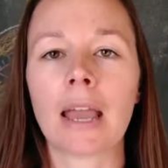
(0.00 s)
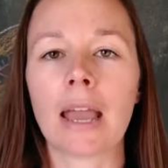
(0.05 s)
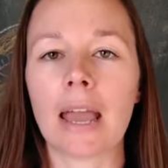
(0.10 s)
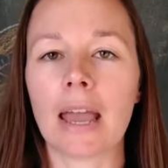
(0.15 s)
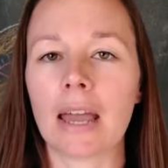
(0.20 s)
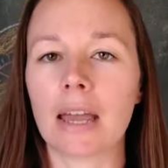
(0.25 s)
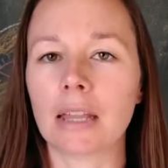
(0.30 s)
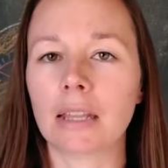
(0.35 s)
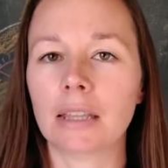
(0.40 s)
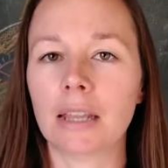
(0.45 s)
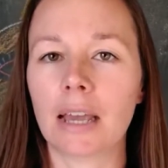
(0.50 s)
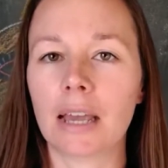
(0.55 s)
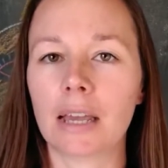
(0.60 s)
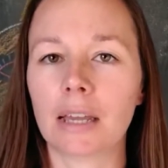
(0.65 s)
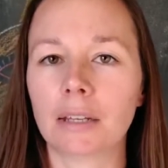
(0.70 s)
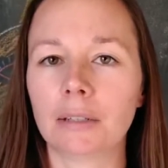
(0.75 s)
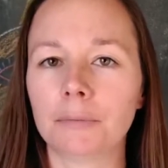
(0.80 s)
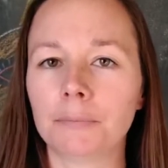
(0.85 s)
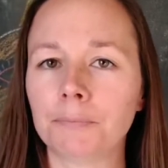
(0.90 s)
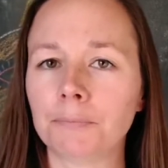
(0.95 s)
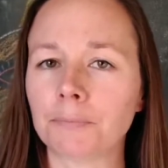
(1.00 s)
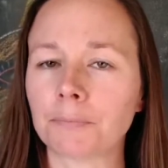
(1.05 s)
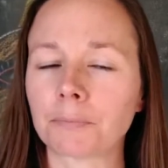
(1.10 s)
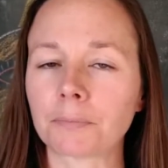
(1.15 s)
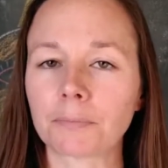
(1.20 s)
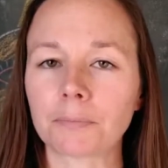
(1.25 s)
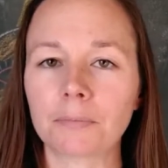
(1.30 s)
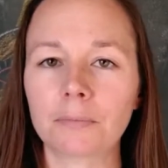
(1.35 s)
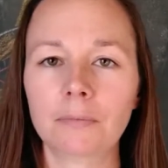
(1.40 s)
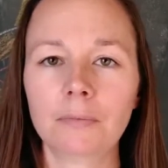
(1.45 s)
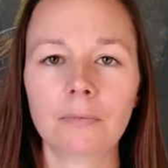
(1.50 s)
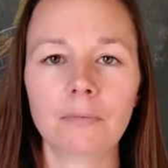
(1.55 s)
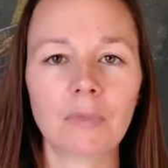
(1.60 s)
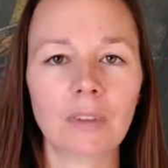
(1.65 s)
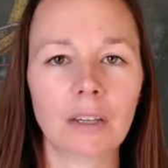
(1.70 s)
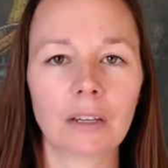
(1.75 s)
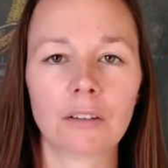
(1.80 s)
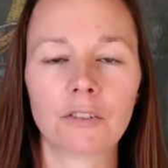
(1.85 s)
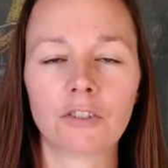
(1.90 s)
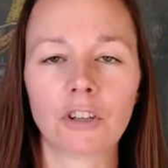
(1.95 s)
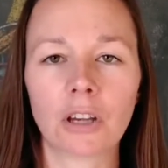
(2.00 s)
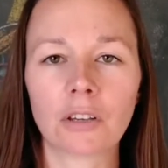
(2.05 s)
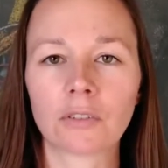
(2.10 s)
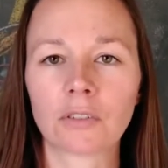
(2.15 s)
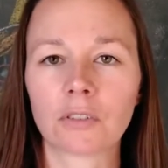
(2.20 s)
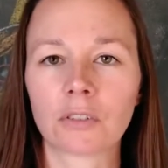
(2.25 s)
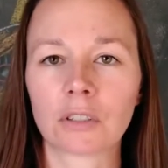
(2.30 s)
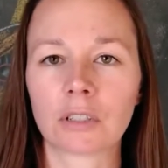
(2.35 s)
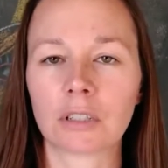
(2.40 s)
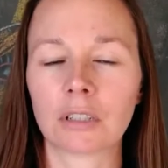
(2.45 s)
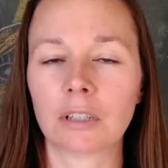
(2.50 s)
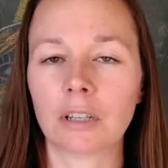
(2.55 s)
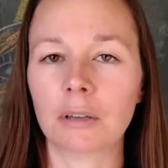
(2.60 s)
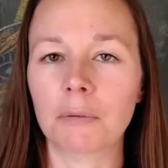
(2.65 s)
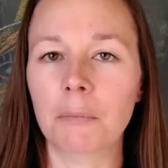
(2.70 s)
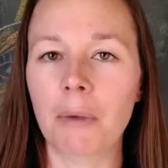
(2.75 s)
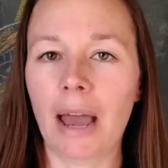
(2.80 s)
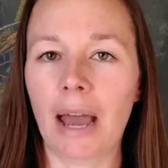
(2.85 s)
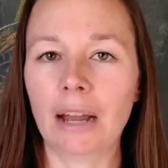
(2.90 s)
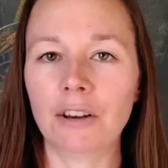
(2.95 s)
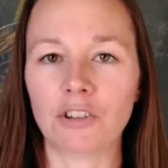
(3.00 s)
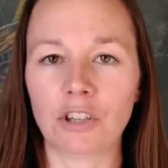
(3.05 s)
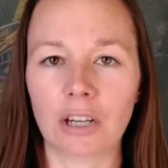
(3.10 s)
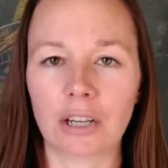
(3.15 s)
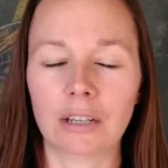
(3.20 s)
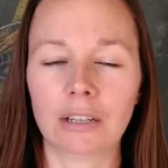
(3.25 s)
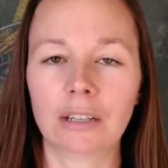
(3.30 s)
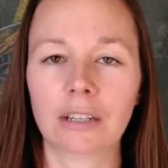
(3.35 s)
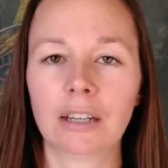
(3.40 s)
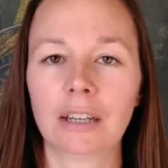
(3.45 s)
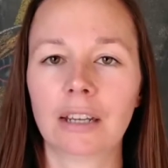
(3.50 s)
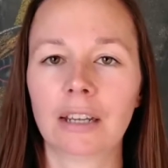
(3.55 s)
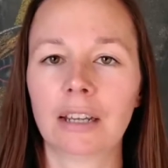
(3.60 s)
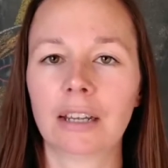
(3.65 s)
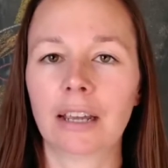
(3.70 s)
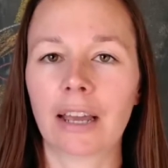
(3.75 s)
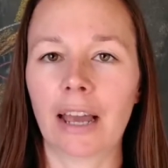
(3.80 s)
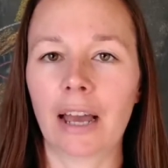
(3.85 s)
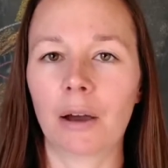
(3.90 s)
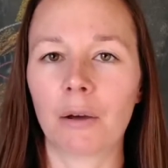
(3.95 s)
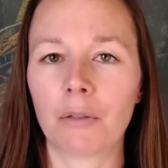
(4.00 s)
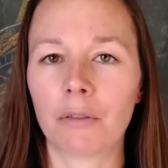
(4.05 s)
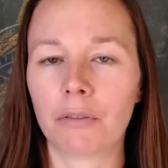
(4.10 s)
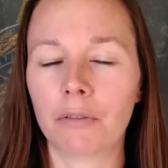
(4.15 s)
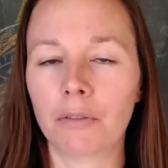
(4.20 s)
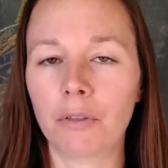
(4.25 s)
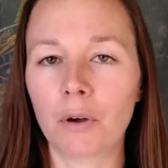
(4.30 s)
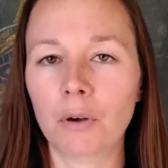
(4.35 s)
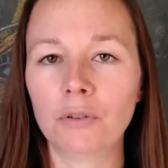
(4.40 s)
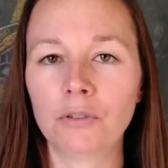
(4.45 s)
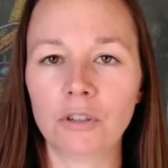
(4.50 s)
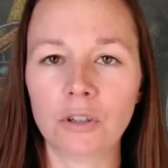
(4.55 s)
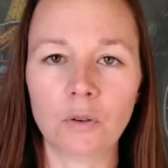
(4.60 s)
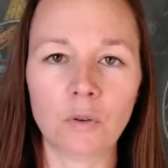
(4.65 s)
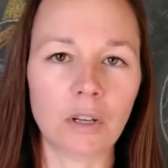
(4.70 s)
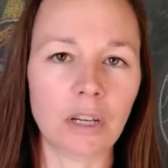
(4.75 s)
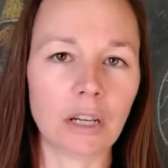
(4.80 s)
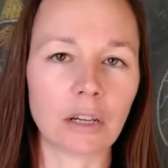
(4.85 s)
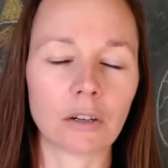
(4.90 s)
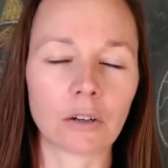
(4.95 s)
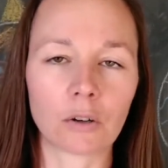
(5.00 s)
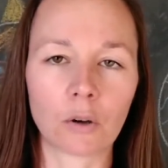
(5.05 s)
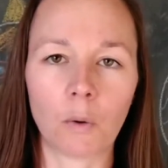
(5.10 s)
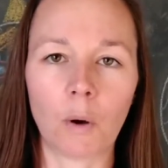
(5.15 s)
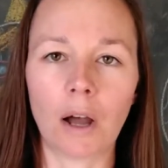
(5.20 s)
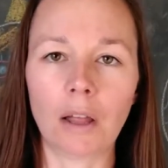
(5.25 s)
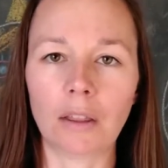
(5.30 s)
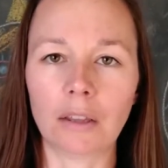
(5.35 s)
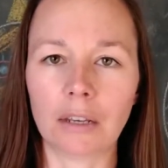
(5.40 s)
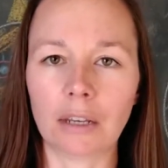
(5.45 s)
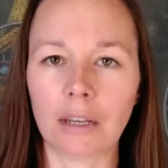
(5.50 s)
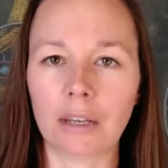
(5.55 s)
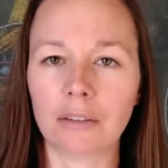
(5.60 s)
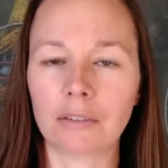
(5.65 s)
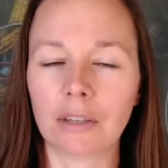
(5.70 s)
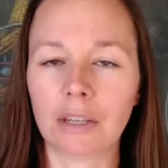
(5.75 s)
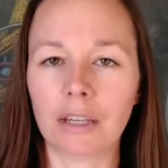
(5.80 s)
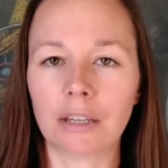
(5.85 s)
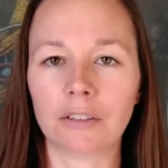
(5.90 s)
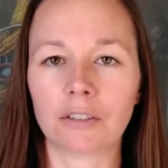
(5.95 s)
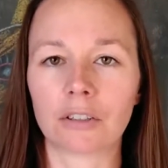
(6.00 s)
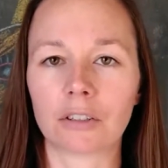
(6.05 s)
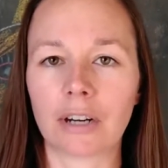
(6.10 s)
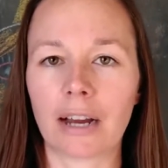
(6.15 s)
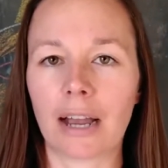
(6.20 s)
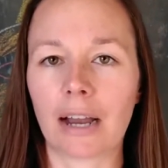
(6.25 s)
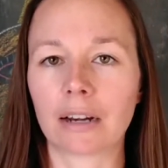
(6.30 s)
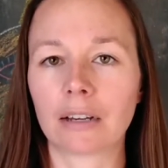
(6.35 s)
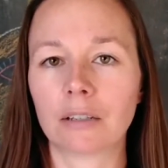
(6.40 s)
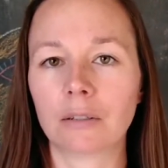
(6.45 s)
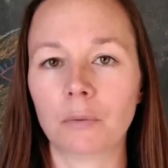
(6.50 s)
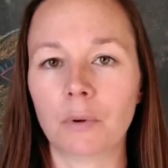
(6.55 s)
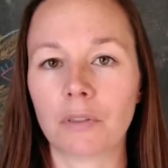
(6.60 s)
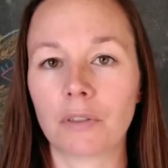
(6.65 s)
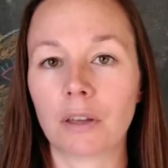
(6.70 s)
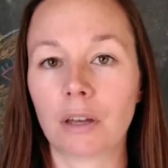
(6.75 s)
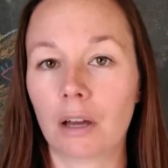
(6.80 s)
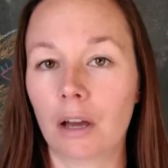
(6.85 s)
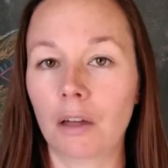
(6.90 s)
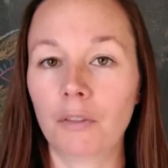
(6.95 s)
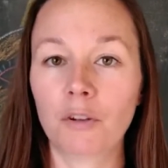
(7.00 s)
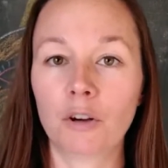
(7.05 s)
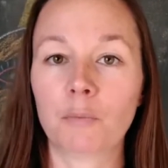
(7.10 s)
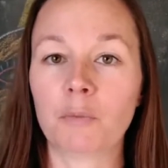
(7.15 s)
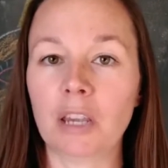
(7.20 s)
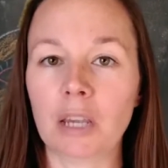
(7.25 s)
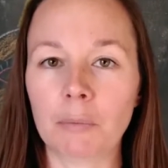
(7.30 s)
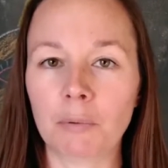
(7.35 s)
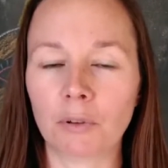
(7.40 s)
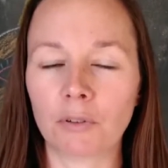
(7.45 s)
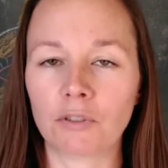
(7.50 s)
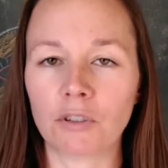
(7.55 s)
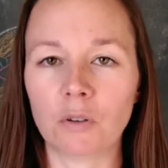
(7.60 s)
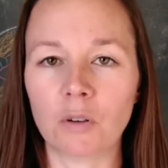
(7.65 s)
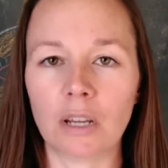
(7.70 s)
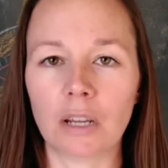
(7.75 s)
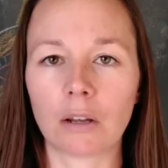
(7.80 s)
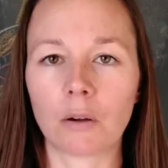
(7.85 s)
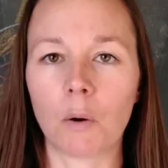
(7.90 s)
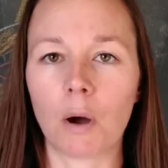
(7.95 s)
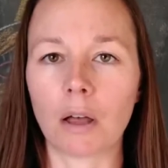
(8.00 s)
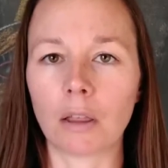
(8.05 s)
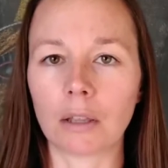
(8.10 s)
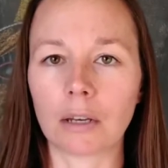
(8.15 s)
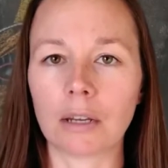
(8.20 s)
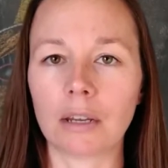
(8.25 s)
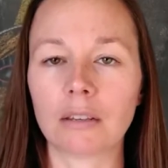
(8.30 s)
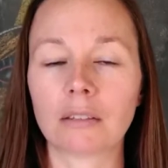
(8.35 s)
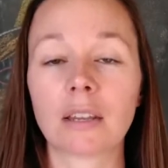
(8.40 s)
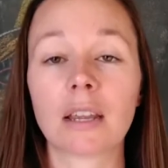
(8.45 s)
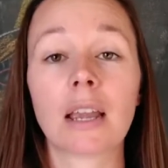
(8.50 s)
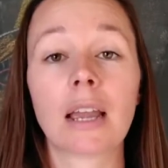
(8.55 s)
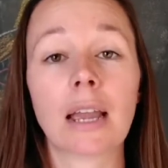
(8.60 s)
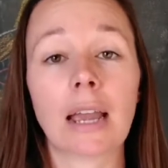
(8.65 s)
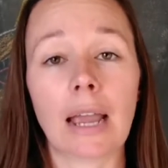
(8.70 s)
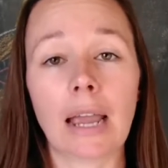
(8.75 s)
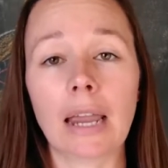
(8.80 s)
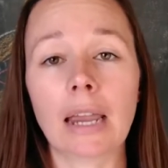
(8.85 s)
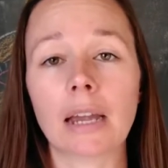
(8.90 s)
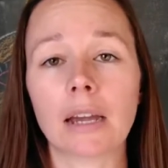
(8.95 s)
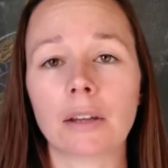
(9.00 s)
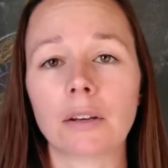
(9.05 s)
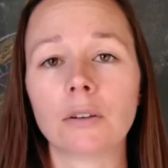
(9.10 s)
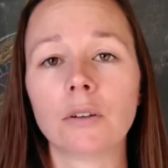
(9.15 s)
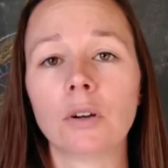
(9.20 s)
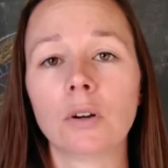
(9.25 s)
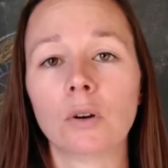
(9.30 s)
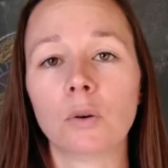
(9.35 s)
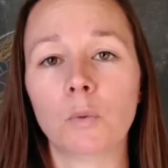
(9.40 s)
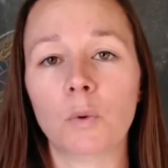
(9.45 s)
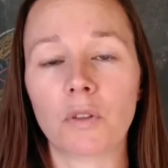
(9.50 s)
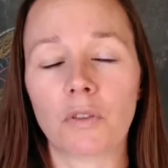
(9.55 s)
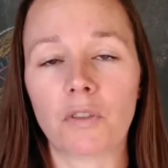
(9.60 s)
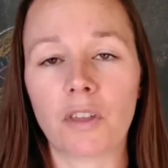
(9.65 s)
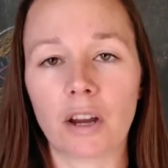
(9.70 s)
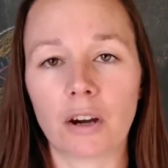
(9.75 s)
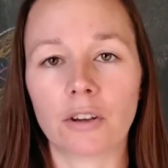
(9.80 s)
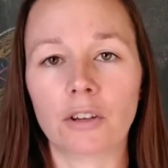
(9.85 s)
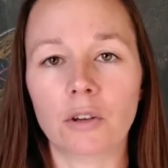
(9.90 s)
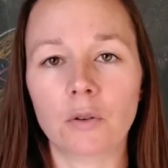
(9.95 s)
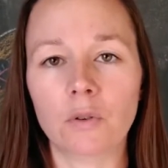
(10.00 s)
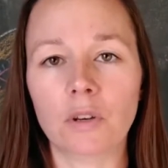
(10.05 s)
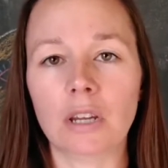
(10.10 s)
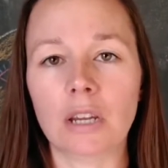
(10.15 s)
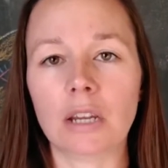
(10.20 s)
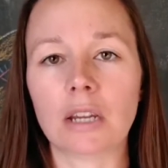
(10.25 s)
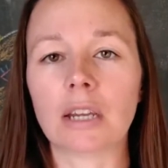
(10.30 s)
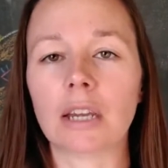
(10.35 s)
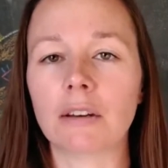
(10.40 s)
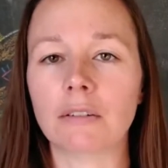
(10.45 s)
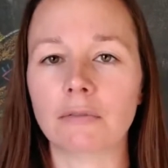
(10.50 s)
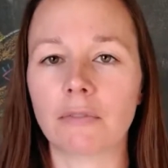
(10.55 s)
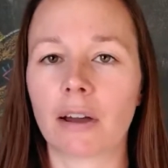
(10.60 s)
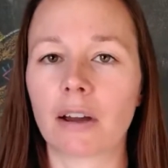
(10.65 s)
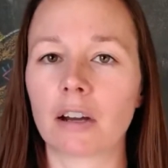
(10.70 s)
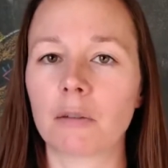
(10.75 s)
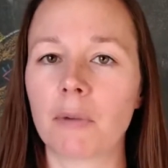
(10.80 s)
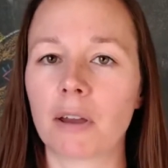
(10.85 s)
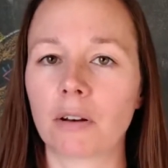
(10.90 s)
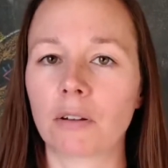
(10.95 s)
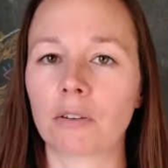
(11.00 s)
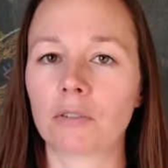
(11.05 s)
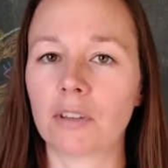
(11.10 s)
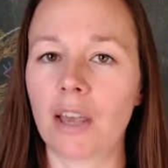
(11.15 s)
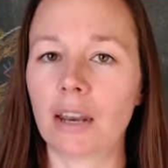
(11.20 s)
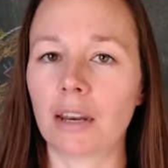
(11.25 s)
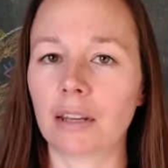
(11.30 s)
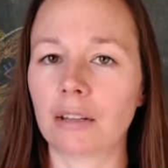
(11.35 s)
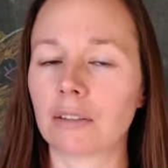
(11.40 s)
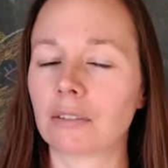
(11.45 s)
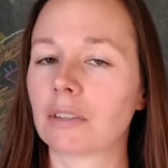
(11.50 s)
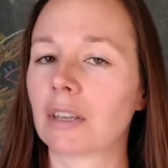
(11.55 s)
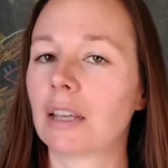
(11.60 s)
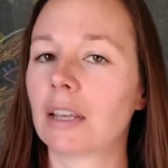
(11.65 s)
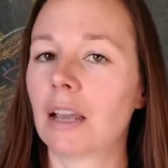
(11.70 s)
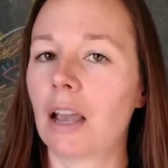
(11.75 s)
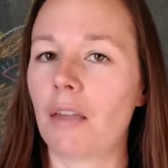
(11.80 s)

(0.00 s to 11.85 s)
and then just imagine how those unique qualities interact with other people's unique qualities and with their unique environmental settings.